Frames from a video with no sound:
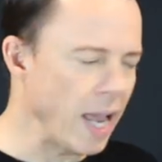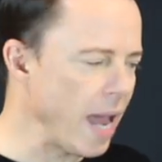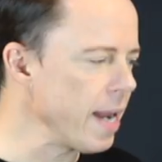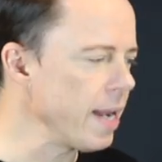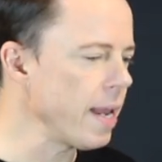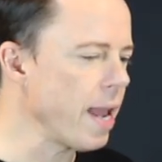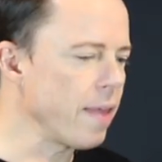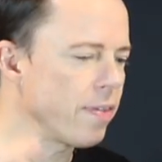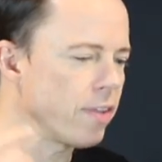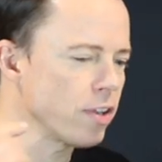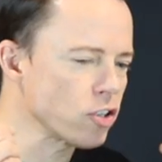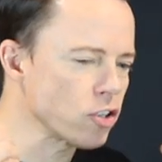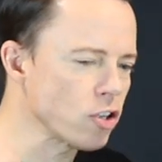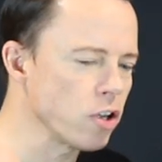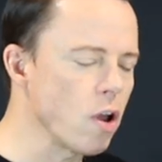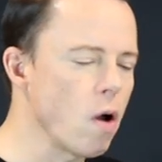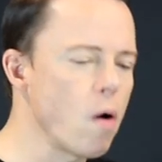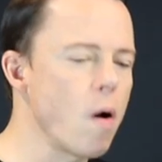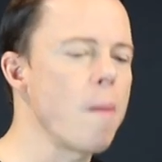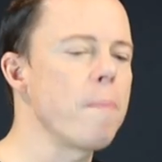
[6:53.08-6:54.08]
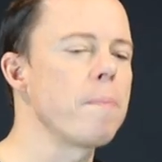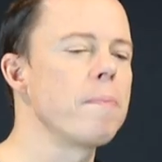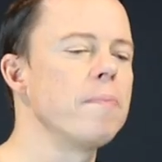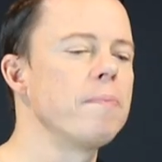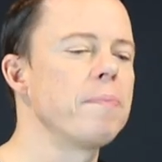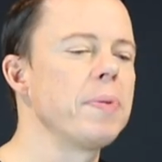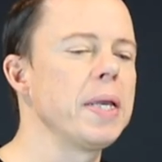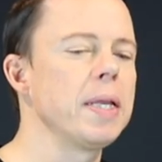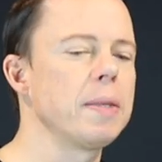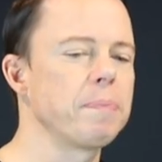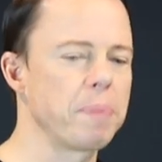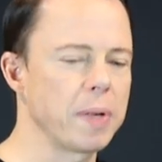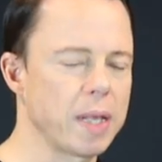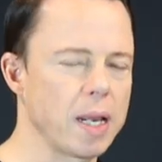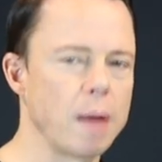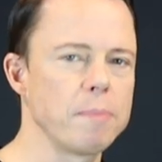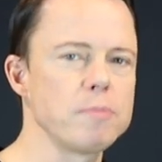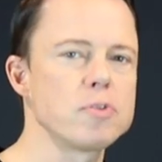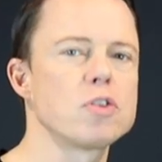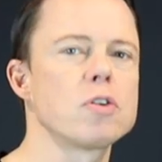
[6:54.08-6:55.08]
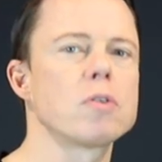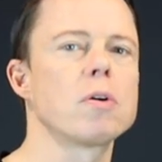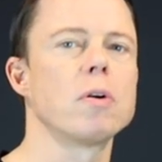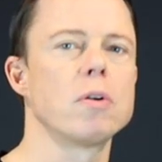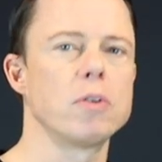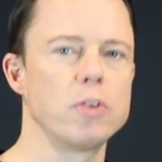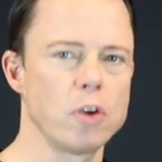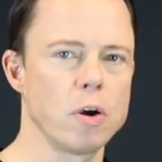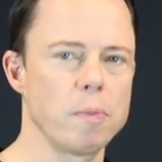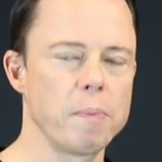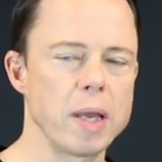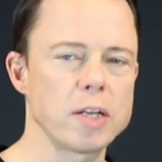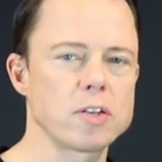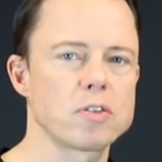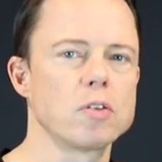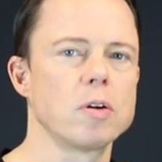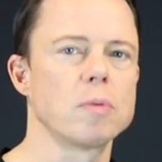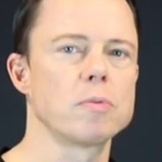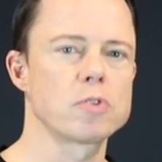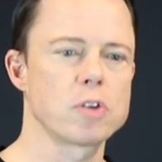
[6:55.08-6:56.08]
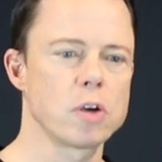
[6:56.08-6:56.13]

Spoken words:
And the slower beat becomes your metronome,